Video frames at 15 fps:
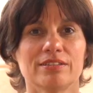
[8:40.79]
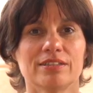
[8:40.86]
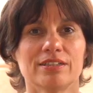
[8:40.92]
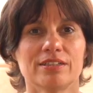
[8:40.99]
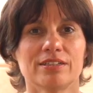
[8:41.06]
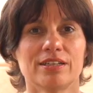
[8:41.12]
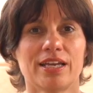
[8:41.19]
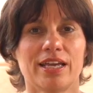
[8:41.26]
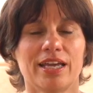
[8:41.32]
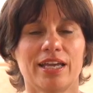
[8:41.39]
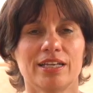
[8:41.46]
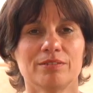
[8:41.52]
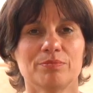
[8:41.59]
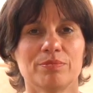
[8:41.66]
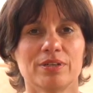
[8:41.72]
the
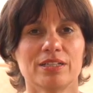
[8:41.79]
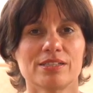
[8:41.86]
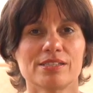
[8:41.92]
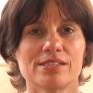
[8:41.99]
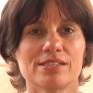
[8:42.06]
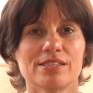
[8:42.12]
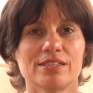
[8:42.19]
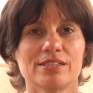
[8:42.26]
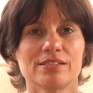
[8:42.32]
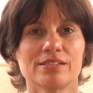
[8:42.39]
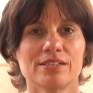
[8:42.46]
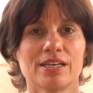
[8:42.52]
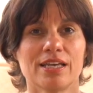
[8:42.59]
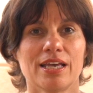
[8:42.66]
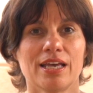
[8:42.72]
hand
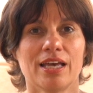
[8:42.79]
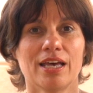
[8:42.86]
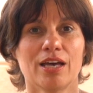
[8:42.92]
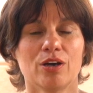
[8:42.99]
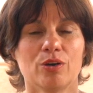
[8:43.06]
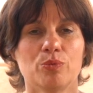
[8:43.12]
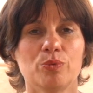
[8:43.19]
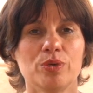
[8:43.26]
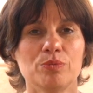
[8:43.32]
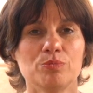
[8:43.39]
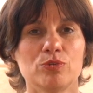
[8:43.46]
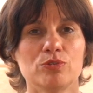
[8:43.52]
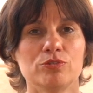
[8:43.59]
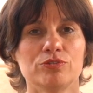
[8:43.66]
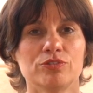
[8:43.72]
balancing, we
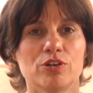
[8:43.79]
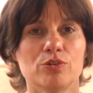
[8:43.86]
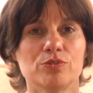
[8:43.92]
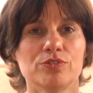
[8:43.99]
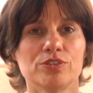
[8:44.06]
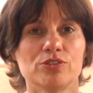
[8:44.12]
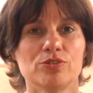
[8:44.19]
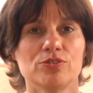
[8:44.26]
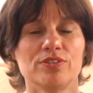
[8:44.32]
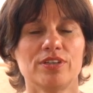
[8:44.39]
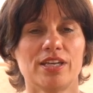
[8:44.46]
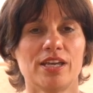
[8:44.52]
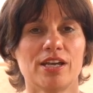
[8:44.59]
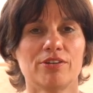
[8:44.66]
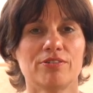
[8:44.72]
move over to the
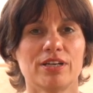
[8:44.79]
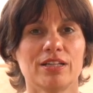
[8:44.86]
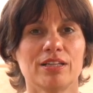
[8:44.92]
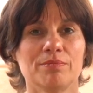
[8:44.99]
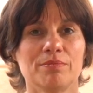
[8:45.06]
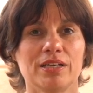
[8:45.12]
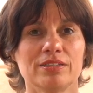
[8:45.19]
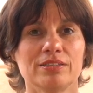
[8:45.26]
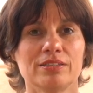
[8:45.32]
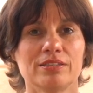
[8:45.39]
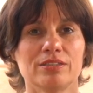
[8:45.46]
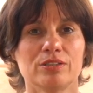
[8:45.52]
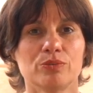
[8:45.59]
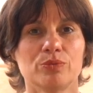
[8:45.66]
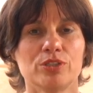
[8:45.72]
air element,
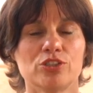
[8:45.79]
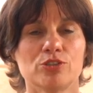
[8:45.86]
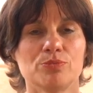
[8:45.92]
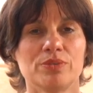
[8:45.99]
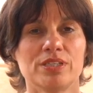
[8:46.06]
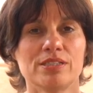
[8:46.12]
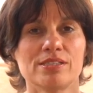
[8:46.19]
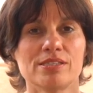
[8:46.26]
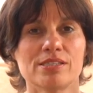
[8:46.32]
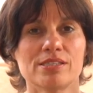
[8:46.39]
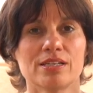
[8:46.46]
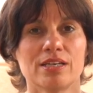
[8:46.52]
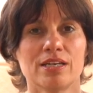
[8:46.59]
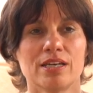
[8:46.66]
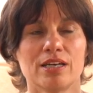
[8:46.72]
which means
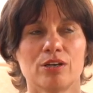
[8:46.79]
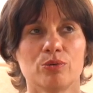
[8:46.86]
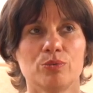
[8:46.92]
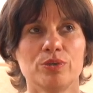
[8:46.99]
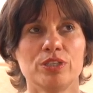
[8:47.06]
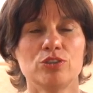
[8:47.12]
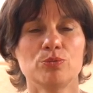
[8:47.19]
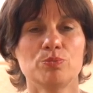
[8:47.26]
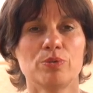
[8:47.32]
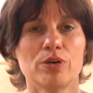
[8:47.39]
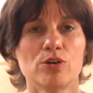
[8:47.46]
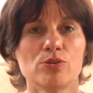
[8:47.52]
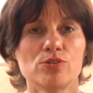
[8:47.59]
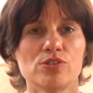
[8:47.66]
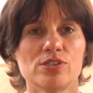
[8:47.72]
we do
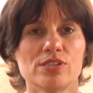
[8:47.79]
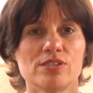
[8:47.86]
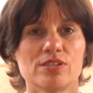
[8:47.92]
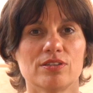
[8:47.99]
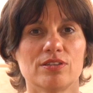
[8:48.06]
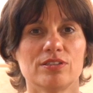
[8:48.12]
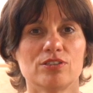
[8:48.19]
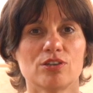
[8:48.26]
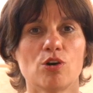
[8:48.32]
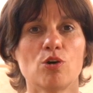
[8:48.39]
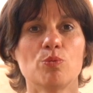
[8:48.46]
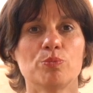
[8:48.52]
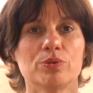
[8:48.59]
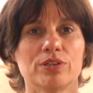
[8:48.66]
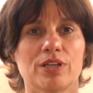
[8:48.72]
poses that
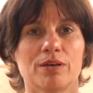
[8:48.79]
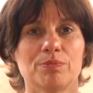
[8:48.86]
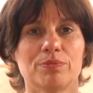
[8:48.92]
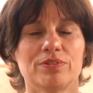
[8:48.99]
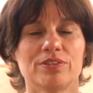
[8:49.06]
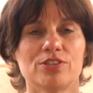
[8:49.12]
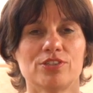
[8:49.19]
open up the